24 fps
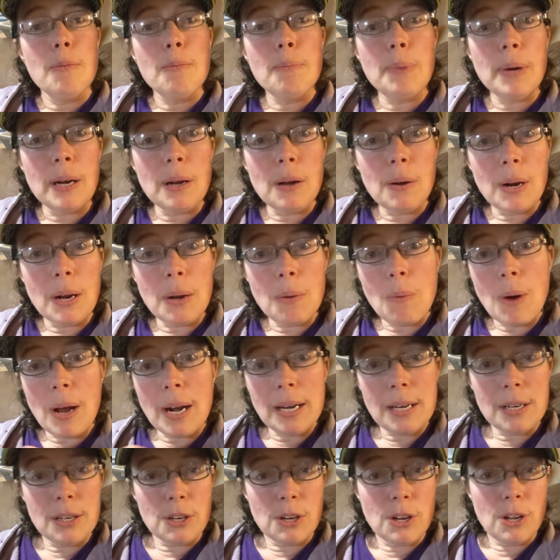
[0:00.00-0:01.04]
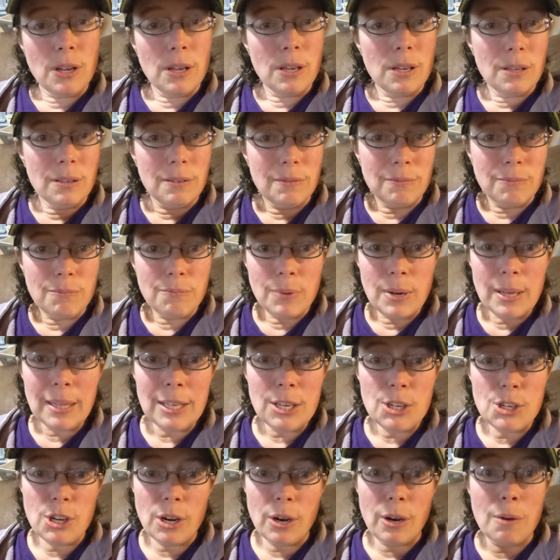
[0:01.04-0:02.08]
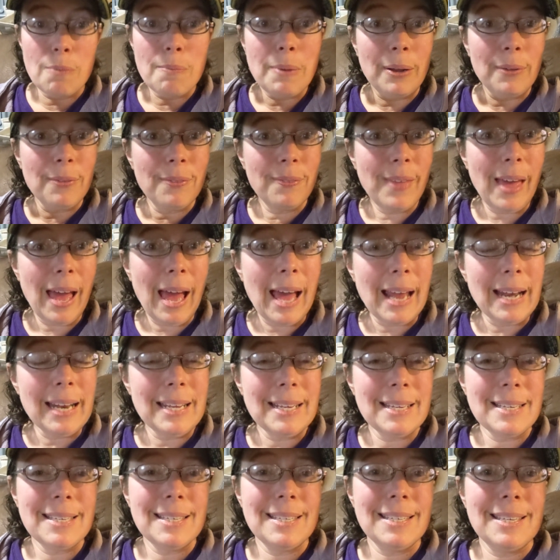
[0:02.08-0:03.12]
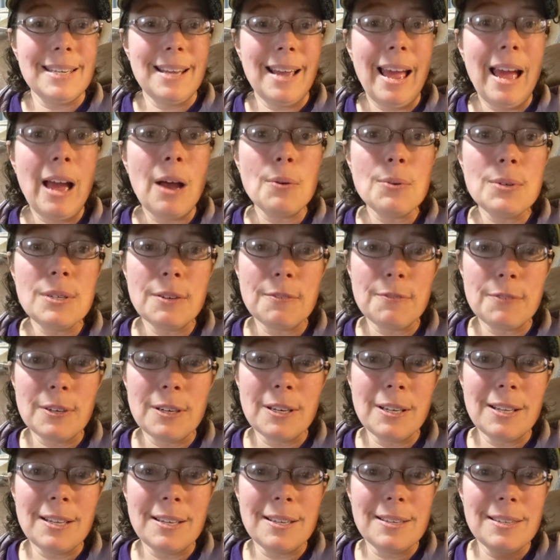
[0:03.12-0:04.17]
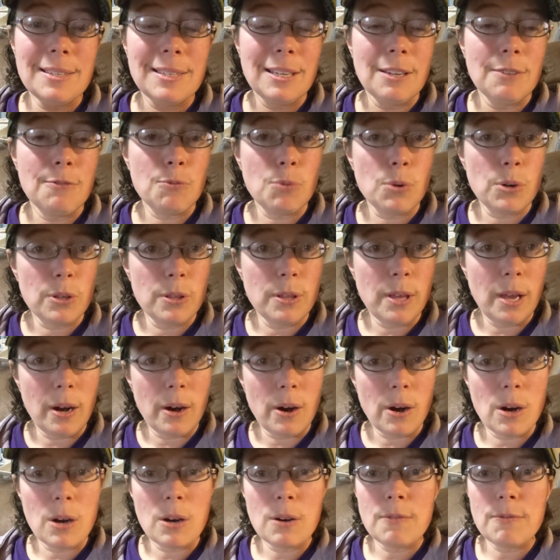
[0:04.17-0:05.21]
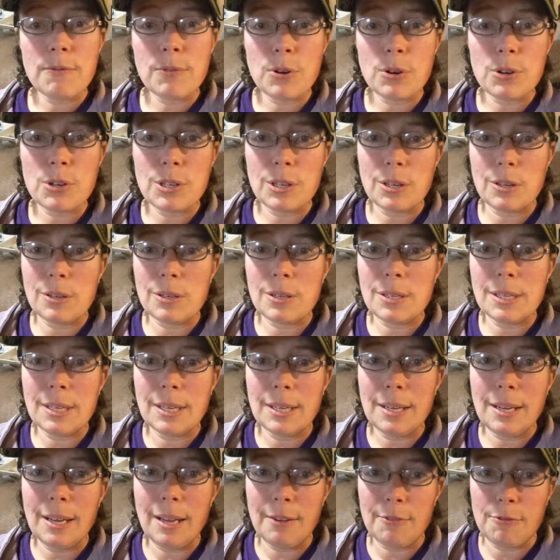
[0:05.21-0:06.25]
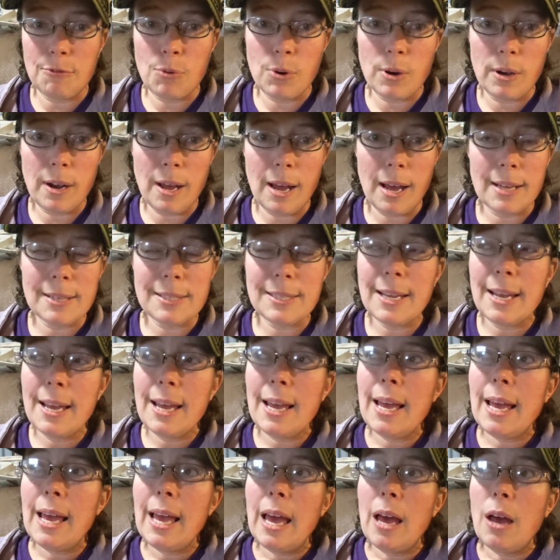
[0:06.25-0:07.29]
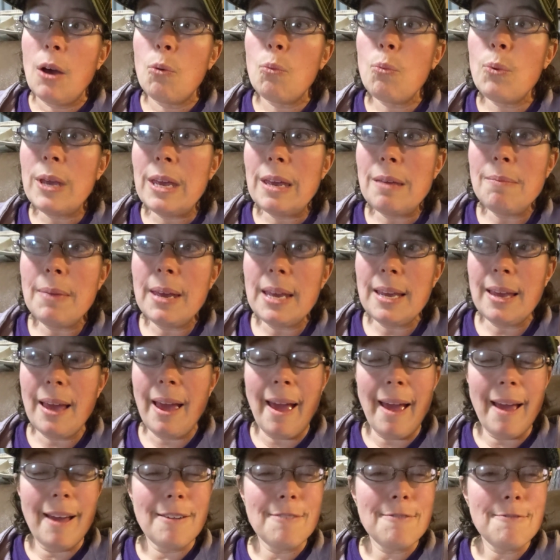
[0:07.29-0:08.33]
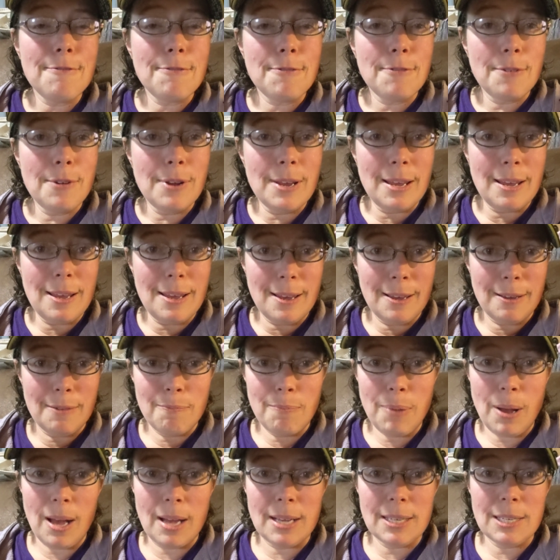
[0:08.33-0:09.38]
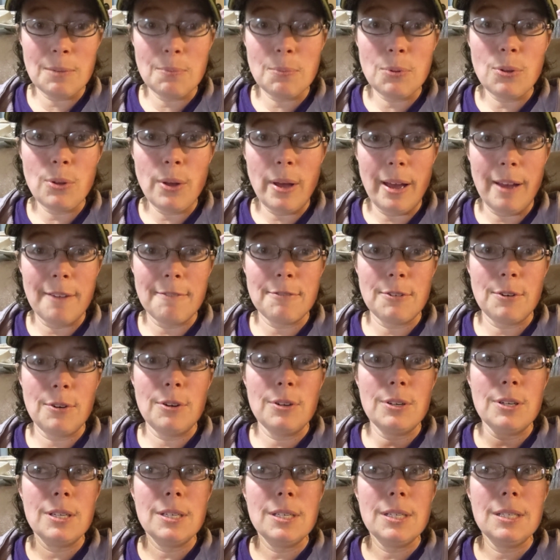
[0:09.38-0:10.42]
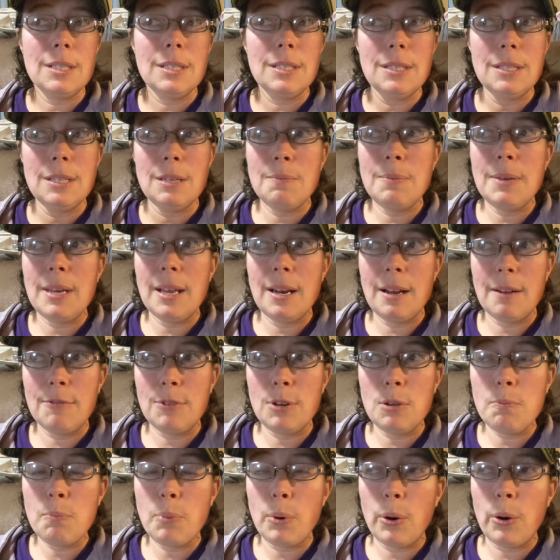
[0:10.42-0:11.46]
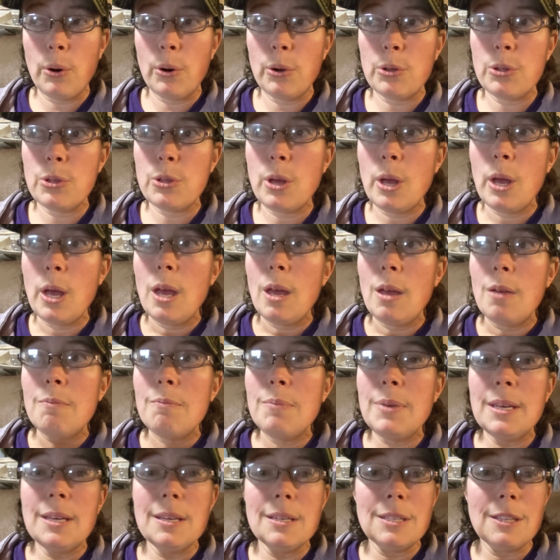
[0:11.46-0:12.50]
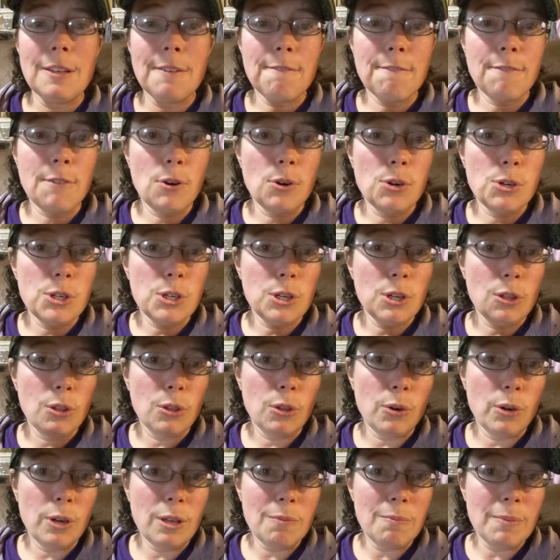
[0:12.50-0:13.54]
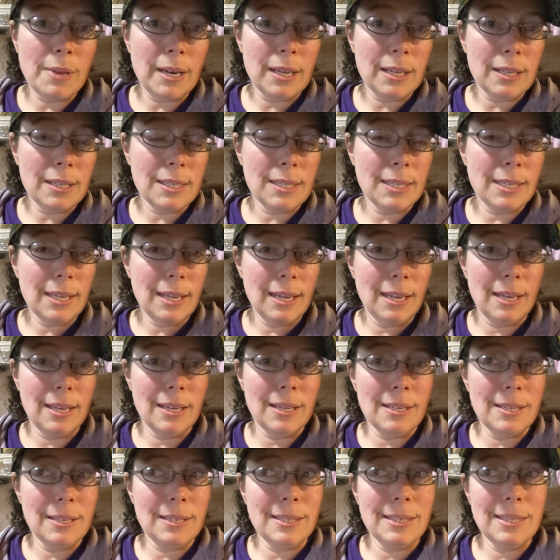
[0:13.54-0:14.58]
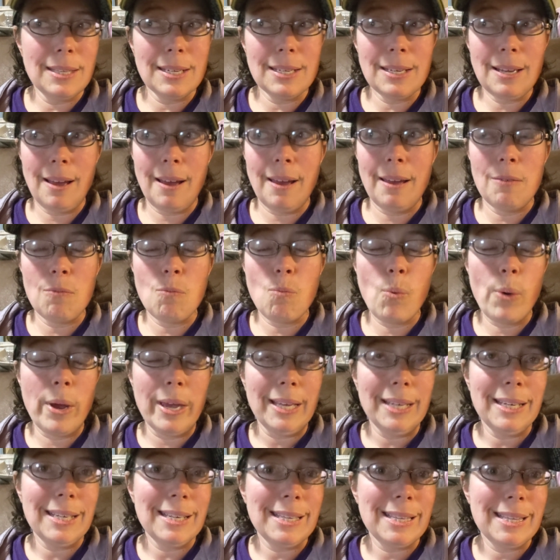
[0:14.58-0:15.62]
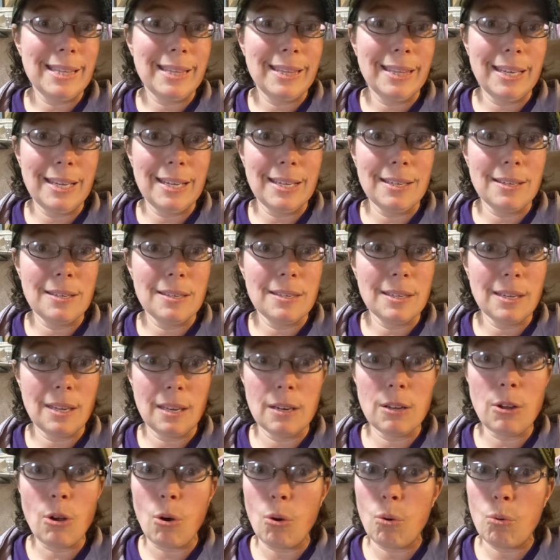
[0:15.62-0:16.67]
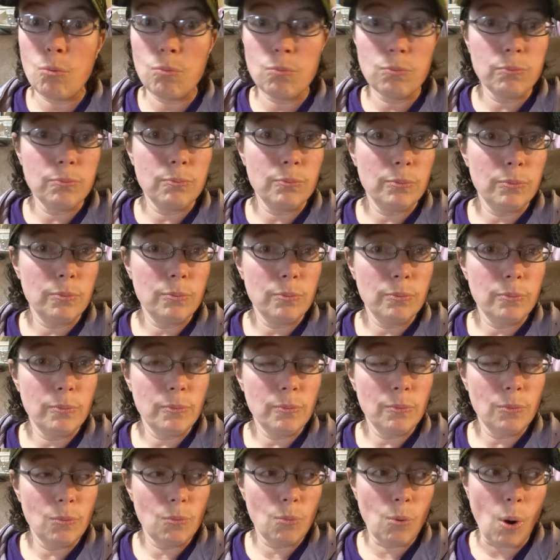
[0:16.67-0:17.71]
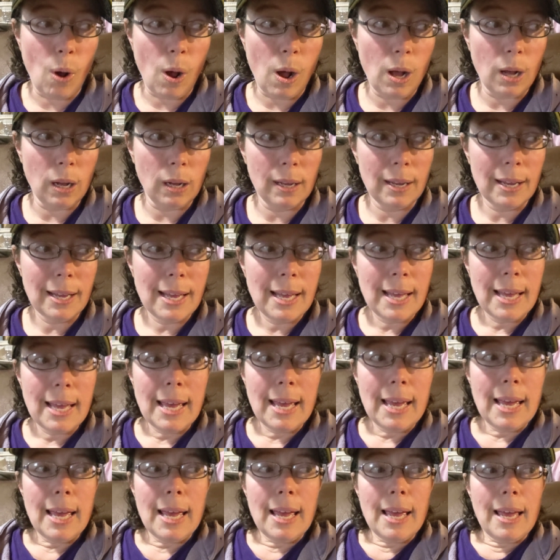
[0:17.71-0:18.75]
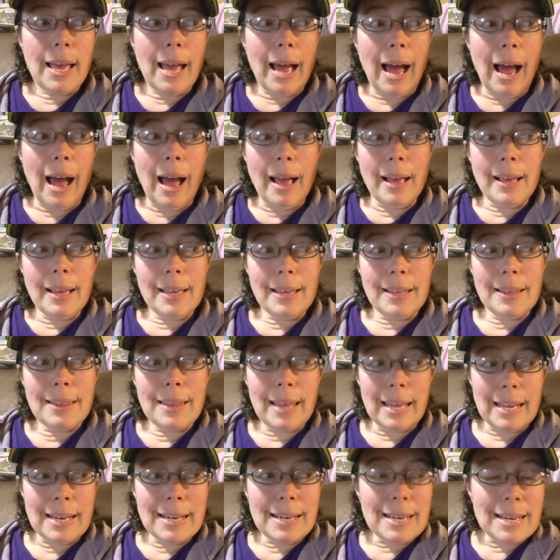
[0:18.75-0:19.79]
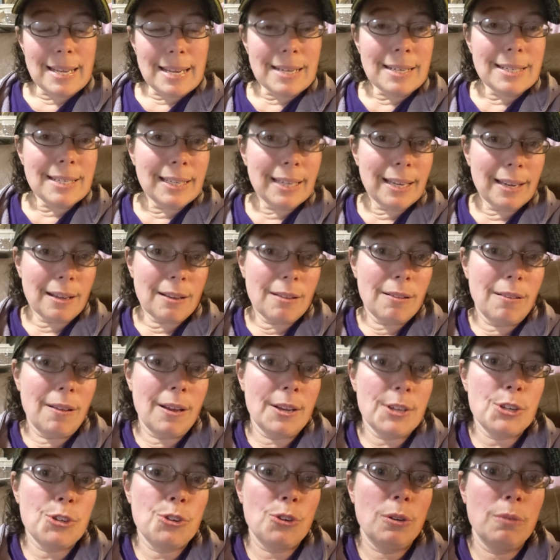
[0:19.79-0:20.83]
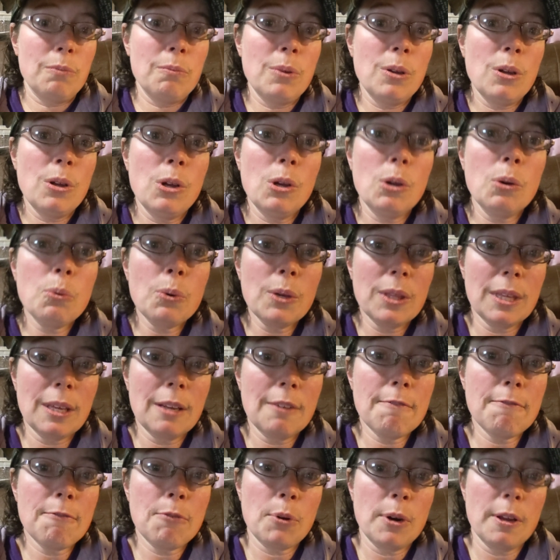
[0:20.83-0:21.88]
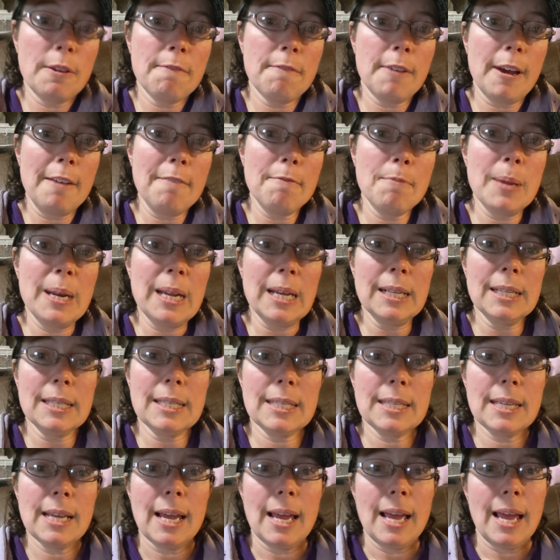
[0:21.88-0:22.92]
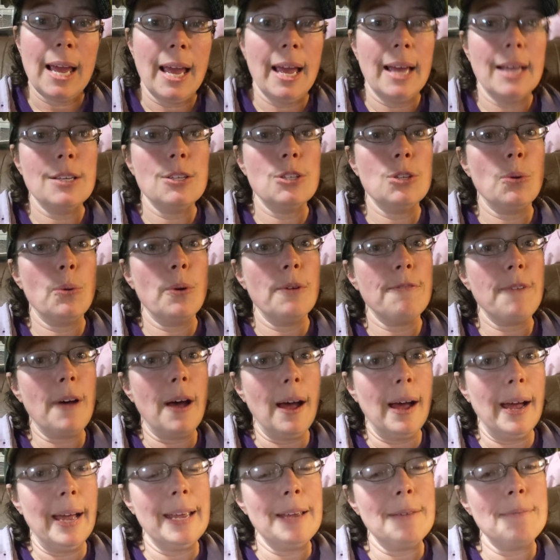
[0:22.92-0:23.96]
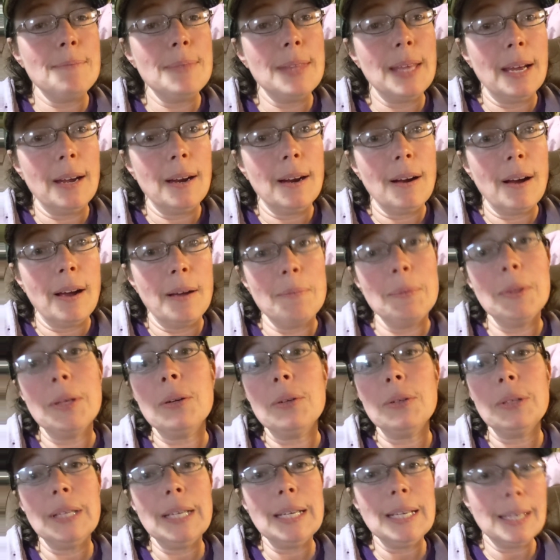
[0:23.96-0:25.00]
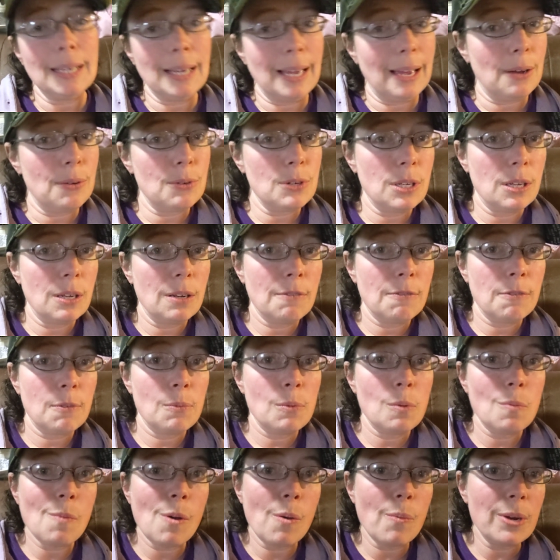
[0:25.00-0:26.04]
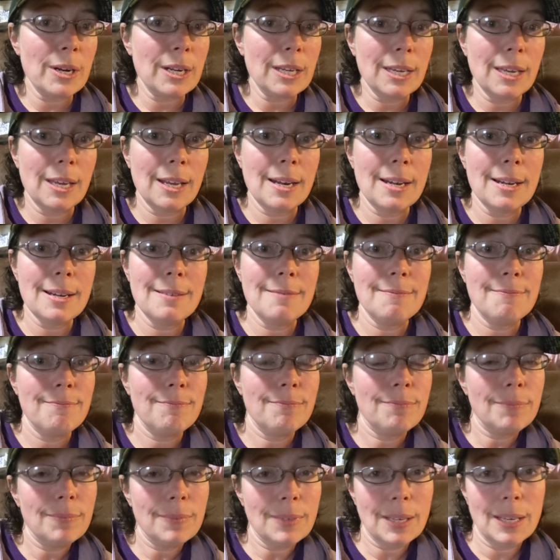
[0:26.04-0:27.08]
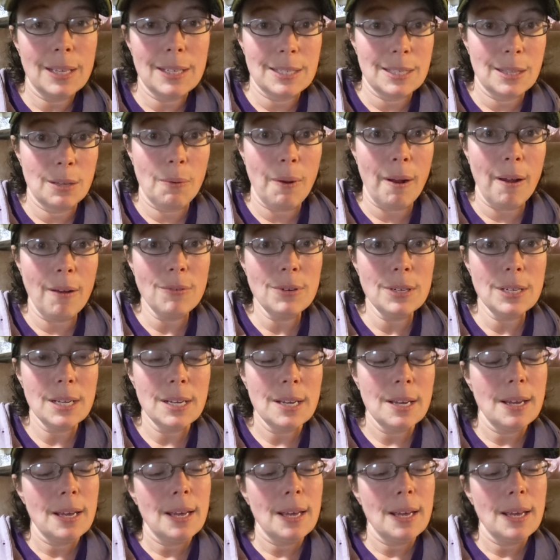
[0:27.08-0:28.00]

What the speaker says: But what I wanted to really share about that is how different it is if we're there versus if we're not. We make every possible effort to be at every birth because the first 30 minutes is the time when things can go wrong. They need to get colostrum within 45 minutes. So if I am there, I'm literally counting from the moment a kid hits the ground.